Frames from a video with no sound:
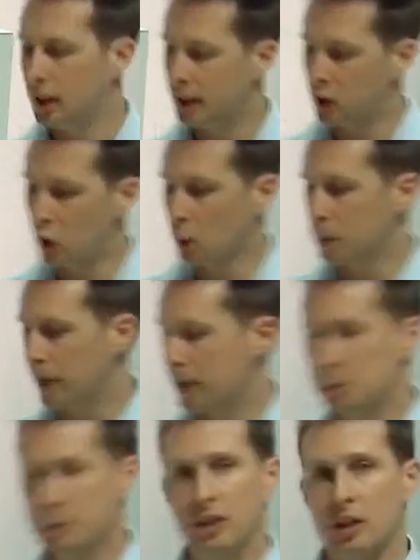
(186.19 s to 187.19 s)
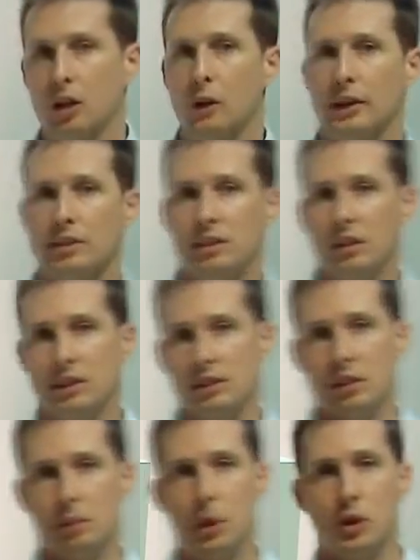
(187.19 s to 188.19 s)
Incorporating a Modero X Series
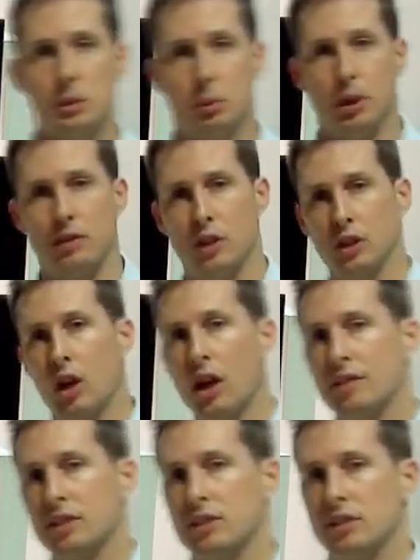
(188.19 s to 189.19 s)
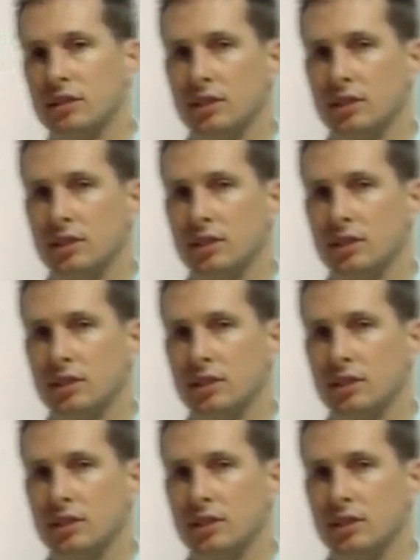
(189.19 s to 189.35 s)
multi-preview live into the